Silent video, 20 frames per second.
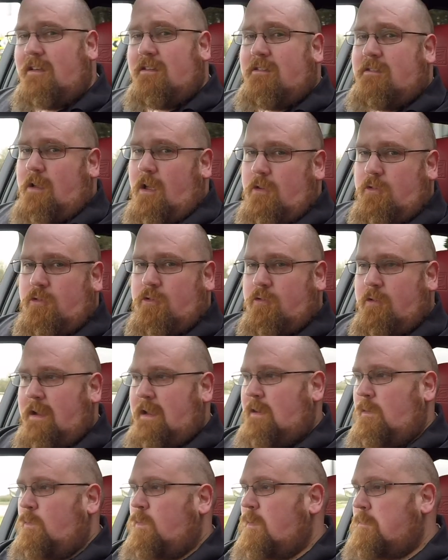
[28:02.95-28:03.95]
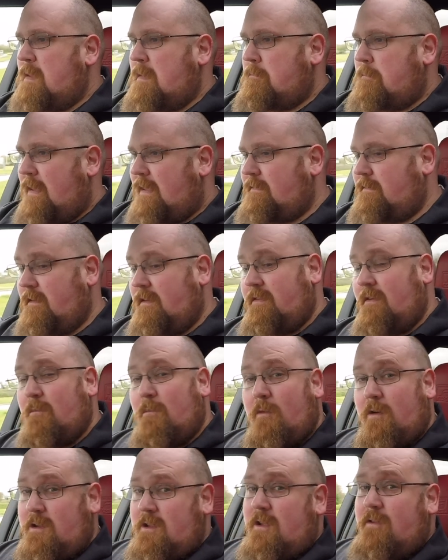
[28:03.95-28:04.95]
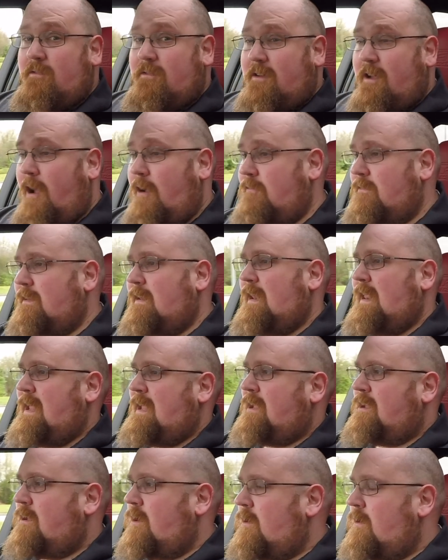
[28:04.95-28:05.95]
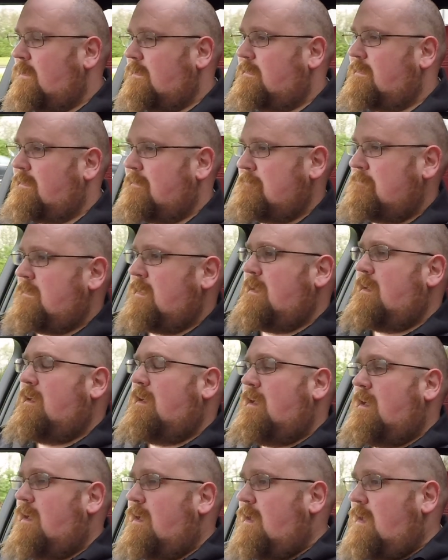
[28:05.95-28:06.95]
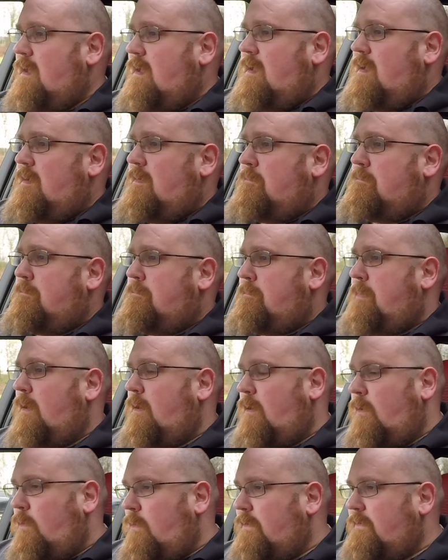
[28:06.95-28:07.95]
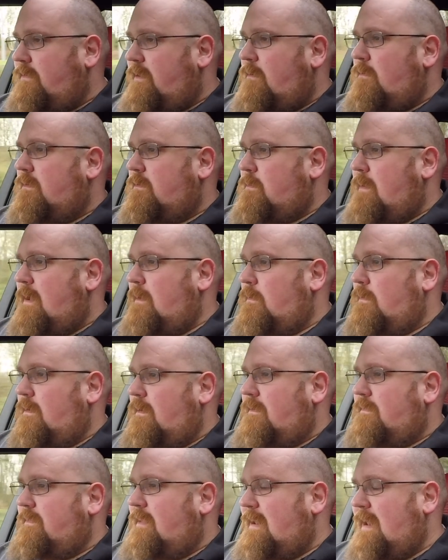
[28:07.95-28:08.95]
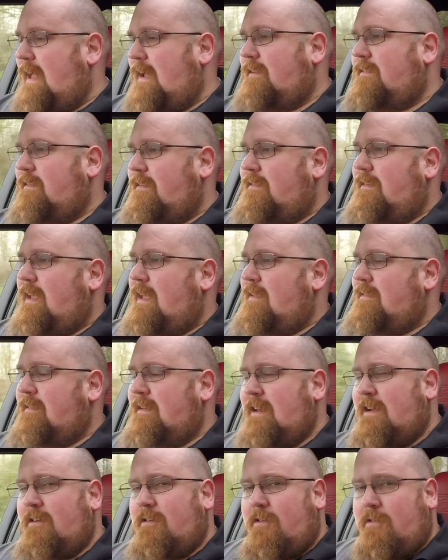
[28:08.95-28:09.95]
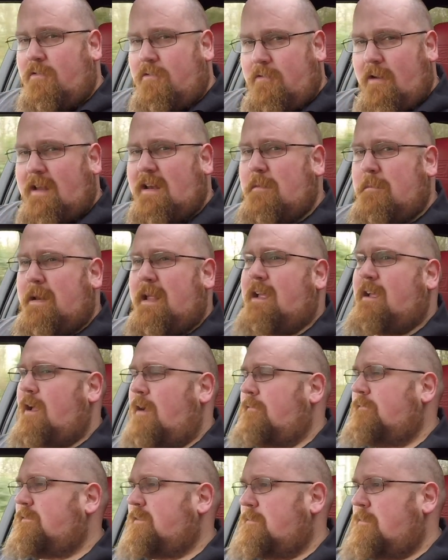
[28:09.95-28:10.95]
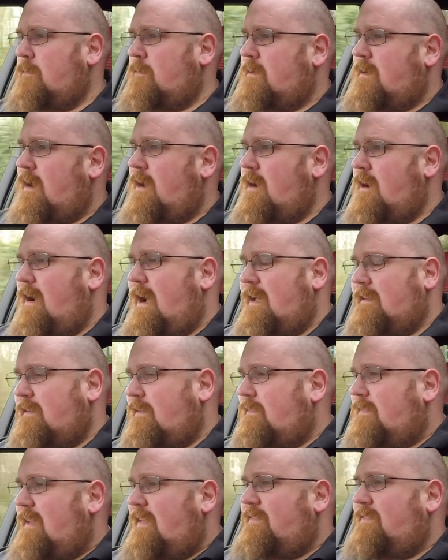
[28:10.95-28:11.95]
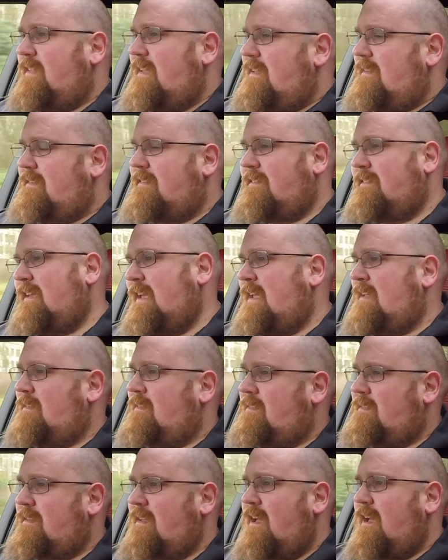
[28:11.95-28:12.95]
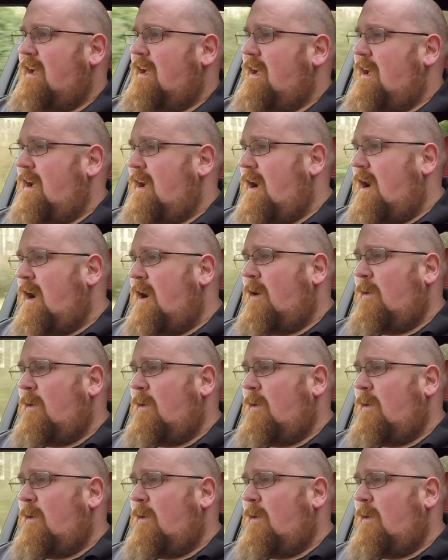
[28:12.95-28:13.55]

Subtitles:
touchscreen will be better than what you've currently got. But also as well, the Lexus is an incredibly comfortable car. As I've said, these seats are